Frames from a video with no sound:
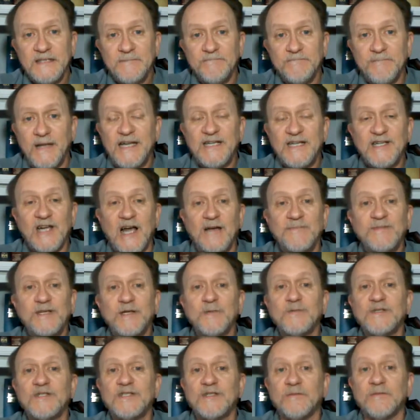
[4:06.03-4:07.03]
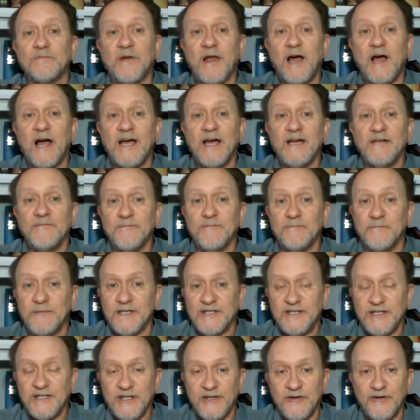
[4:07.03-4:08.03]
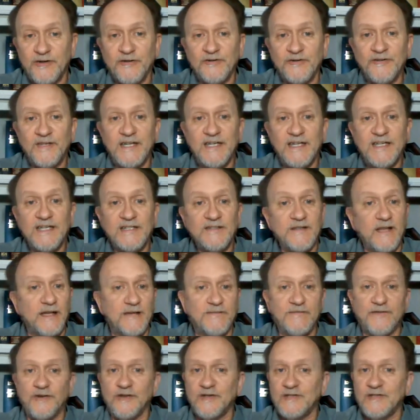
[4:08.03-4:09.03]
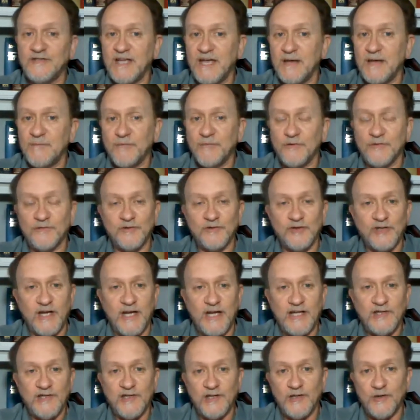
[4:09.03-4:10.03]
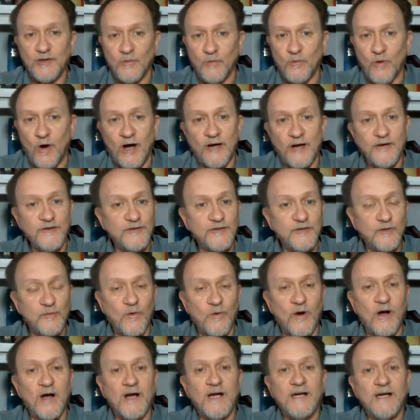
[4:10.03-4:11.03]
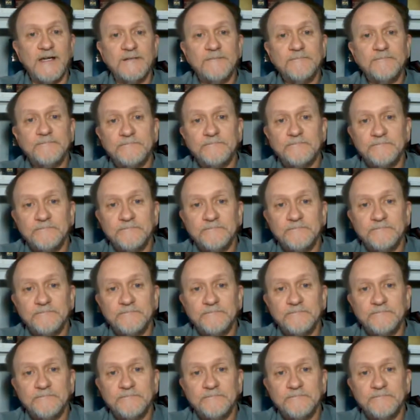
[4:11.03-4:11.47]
Many times he would supply material needs, like for example, changing the water to wine.